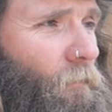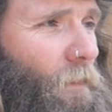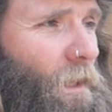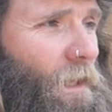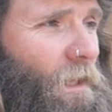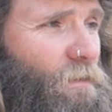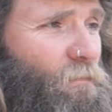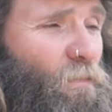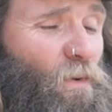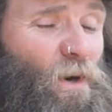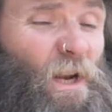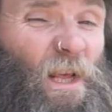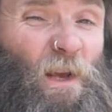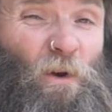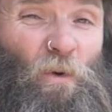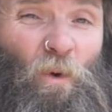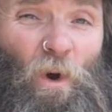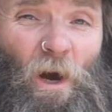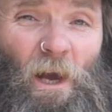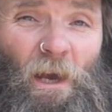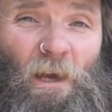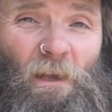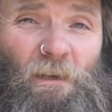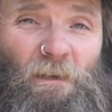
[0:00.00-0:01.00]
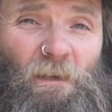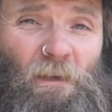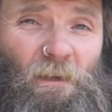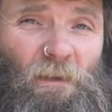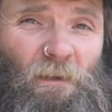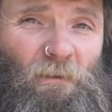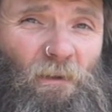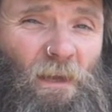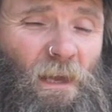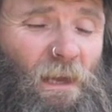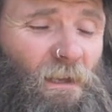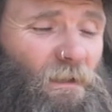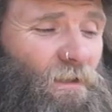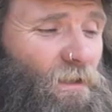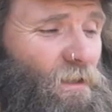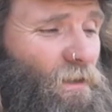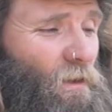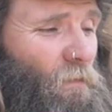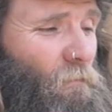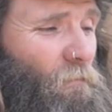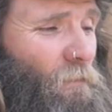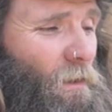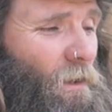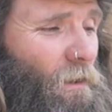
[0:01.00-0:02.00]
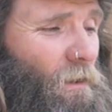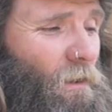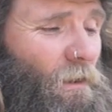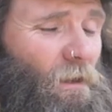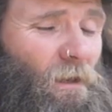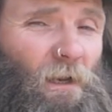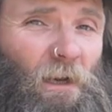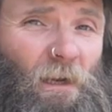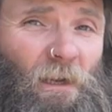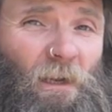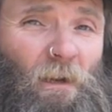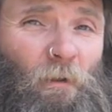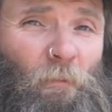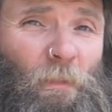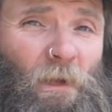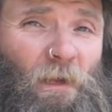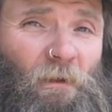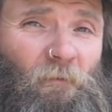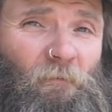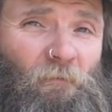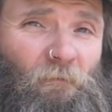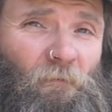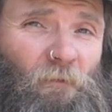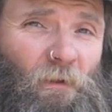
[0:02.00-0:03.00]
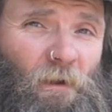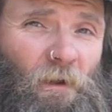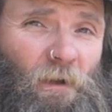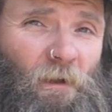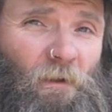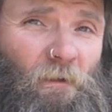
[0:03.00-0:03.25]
It's pretty quiet. You'll get a little bit of